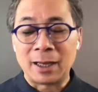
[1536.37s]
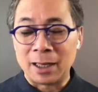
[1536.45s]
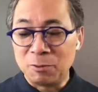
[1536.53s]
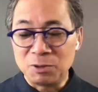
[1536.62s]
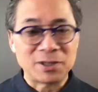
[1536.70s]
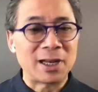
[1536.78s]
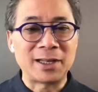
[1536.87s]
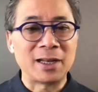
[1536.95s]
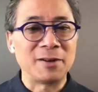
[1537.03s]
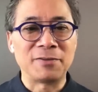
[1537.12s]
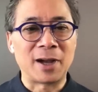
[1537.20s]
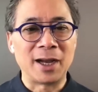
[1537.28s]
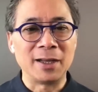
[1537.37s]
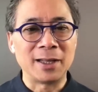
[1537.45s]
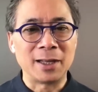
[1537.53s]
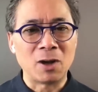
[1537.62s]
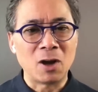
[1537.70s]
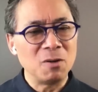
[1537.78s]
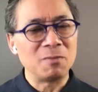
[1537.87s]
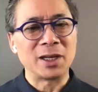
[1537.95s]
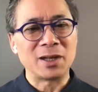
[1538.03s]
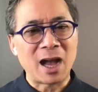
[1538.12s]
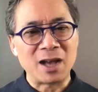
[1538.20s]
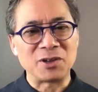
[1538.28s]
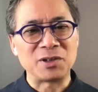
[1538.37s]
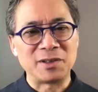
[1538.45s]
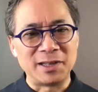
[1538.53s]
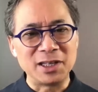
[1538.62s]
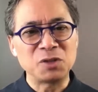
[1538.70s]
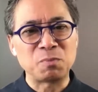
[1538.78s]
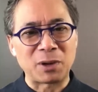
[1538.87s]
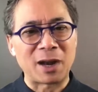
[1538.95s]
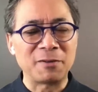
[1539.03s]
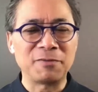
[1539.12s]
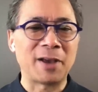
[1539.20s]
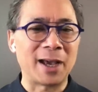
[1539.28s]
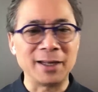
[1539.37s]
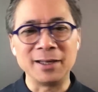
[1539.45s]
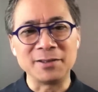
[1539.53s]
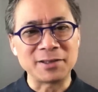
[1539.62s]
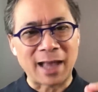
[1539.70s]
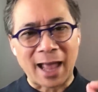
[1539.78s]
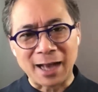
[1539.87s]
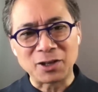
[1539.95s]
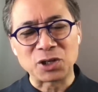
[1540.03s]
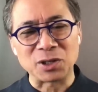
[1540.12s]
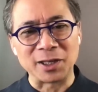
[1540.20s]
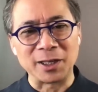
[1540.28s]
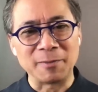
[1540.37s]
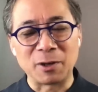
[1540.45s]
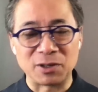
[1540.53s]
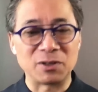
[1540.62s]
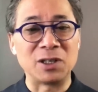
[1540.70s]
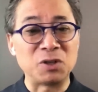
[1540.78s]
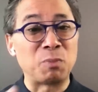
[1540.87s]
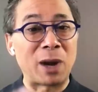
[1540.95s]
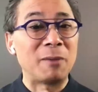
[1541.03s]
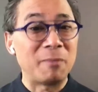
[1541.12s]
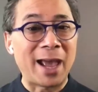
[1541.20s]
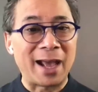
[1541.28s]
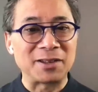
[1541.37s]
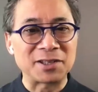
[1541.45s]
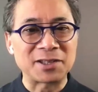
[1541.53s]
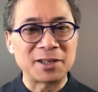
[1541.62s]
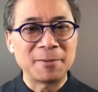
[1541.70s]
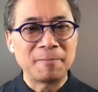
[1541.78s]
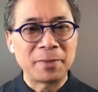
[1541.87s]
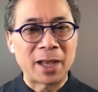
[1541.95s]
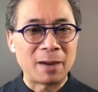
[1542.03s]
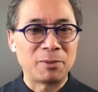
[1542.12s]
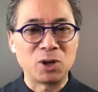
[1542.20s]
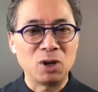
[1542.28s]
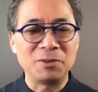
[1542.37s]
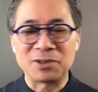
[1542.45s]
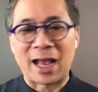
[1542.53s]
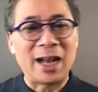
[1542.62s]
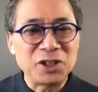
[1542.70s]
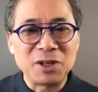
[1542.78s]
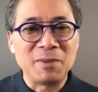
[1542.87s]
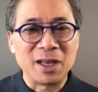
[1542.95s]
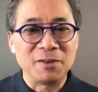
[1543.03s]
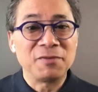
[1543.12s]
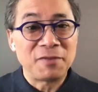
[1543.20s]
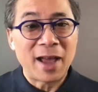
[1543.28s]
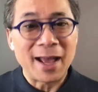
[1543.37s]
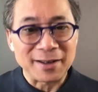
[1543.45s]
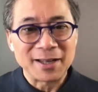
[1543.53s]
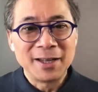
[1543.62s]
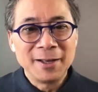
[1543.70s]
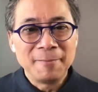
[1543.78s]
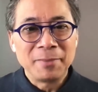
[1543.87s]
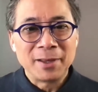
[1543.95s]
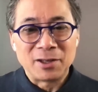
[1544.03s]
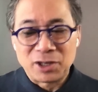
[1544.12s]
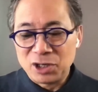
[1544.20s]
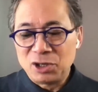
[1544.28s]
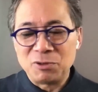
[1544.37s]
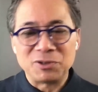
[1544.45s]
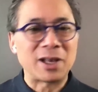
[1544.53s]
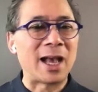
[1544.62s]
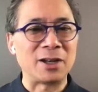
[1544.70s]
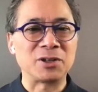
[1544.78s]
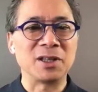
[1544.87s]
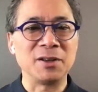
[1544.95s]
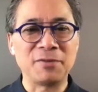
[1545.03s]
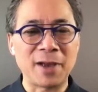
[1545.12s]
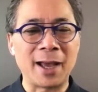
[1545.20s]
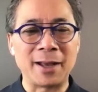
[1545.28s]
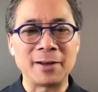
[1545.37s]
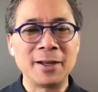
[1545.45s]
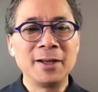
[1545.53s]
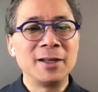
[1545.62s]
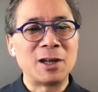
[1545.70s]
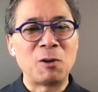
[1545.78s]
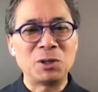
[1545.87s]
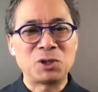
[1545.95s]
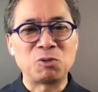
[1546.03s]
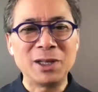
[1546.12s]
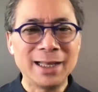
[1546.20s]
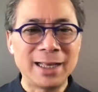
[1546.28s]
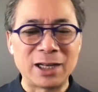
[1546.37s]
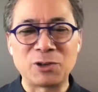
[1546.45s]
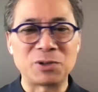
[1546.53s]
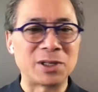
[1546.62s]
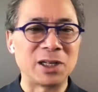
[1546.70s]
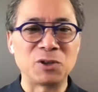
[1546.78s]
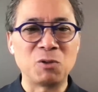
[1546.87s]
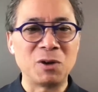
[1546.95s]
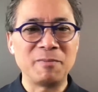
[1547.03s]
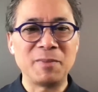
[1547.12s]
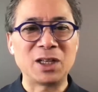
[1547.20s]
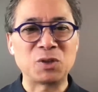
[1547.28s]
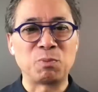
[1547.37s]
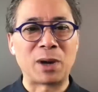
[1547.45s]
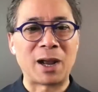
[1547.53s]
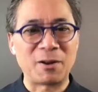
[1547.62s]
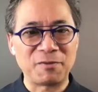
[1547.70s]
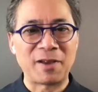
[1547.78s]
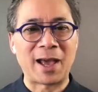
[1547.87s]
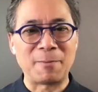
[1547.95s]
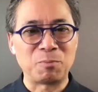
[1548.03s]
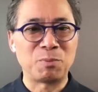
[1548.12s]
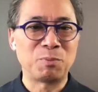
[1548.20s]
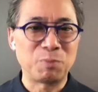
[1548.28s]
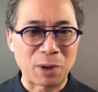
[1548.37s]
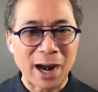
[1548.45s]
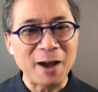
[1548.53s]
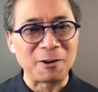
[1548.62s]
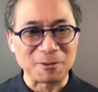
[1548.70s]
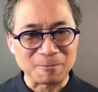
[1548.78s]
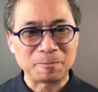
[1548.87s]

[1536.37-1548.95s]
It was identified that, oh my gosh, this brown fat is actually, or this brown mass, hibernoma, is actually made of fat. The tissue is actually fat. Now, what's really interesting is what makes brown fat brown.